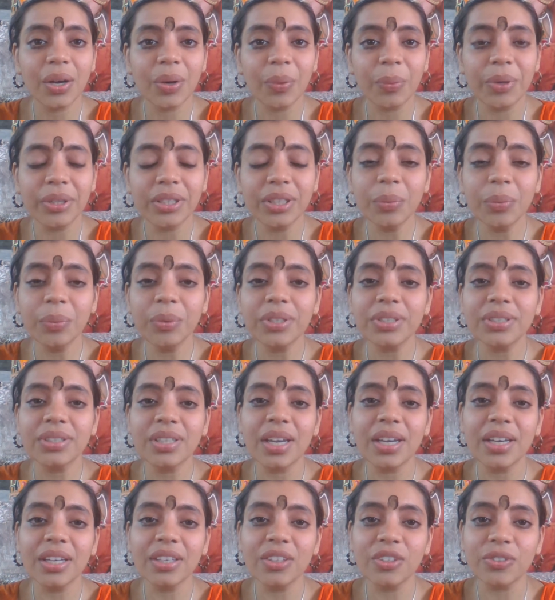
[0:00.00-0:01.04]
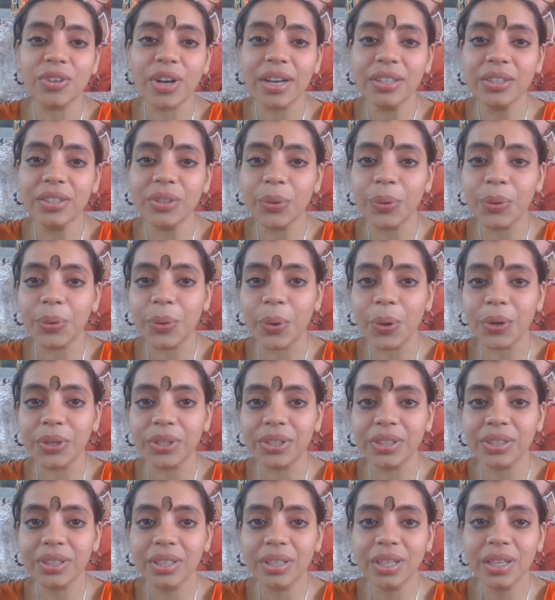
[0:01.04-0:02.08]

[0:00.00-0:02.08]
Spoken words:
whether we say it right or not,